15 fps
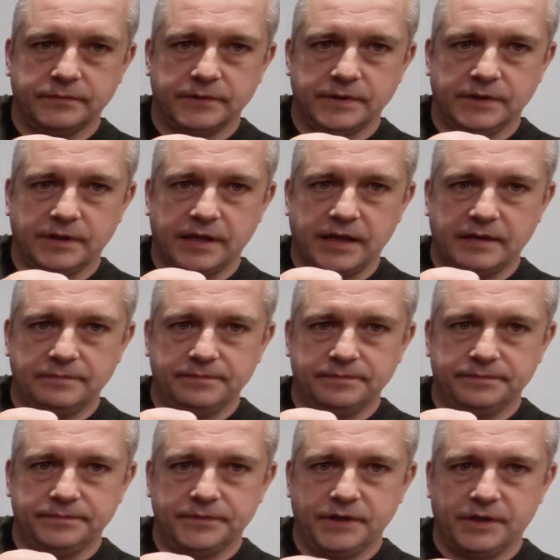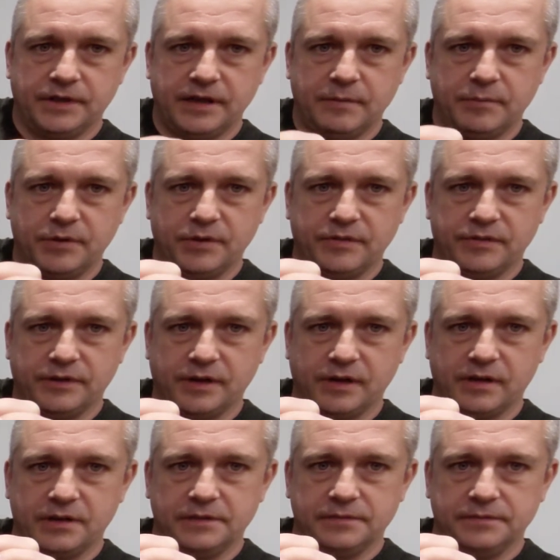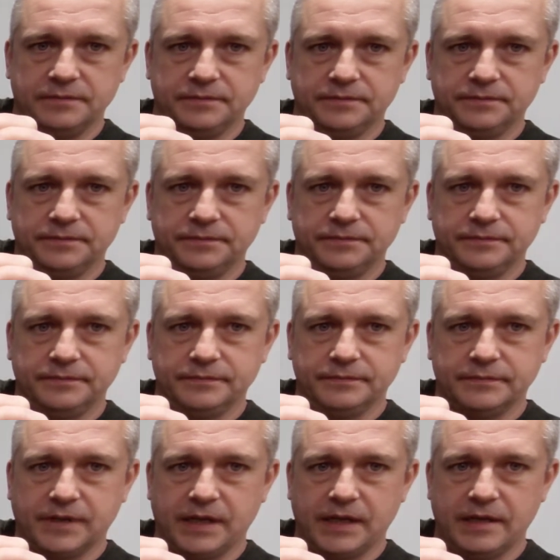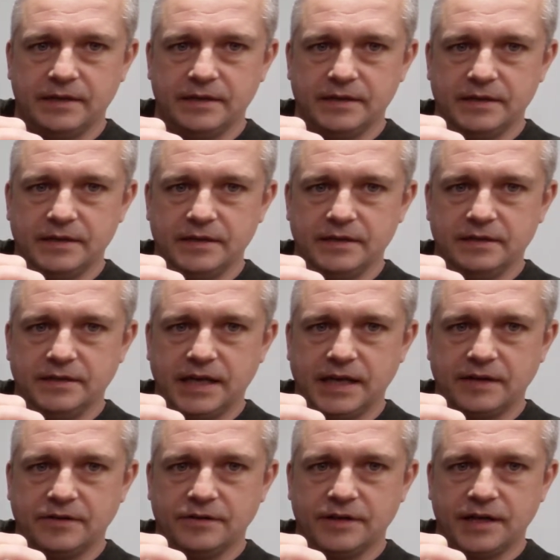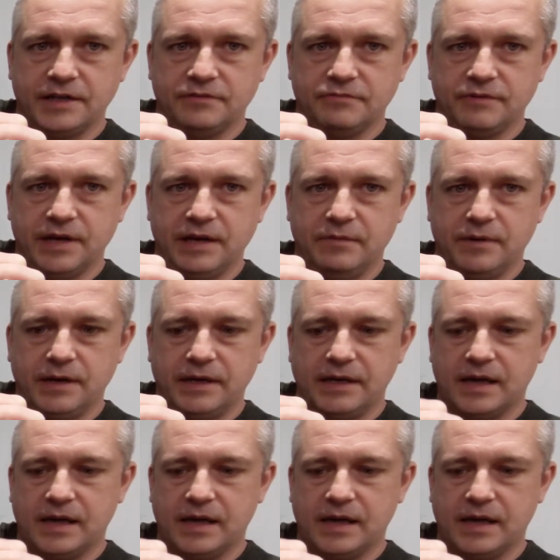look at that beautiful colour. Okay, taking on the nice red wine